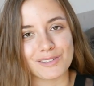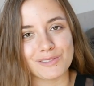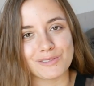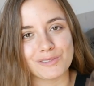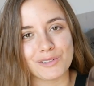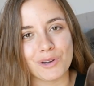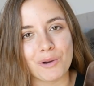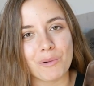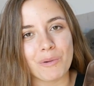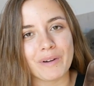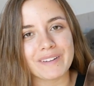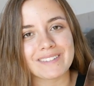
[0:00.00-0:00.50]
you
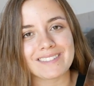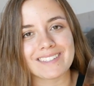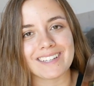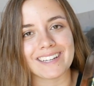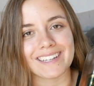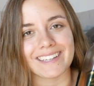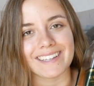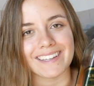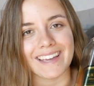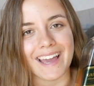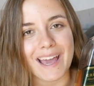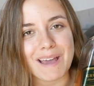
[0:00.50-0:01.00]
know what to
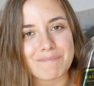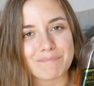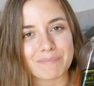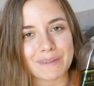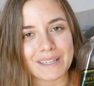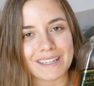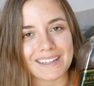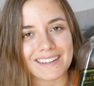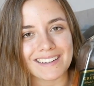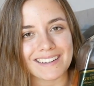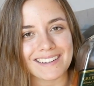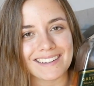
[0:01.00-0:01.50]
get
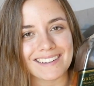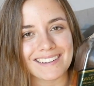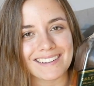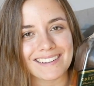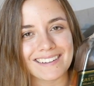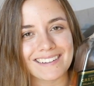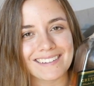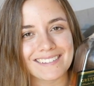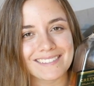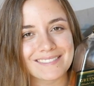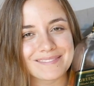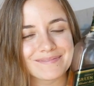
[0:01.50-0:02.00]
me.